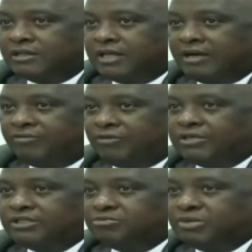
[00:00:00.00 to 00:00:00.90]
therefore,
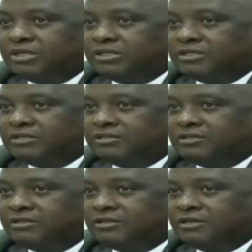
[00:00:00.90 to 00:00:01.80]
it means
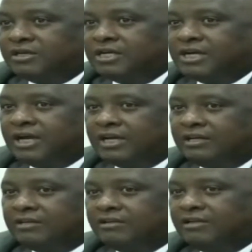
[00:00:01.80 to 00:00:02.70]

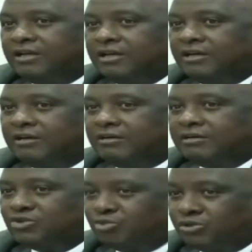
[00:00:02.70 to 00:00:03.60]
legally the
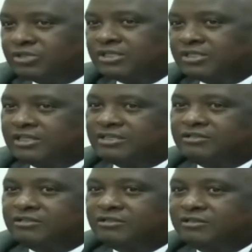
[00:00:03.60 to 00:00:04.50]
responses
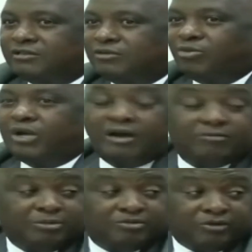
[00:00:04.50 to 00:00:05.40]
that we
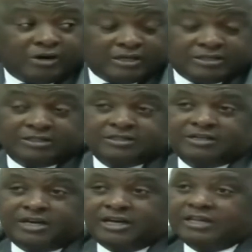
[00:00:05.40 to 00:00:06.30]
have before us
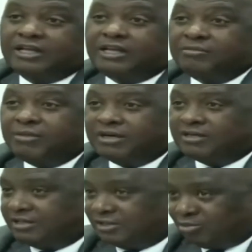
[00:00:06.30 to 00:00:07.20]
are the
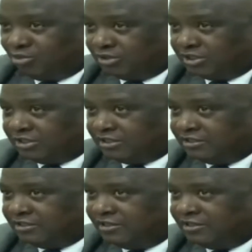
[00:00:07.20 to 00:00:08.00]
emailed responses.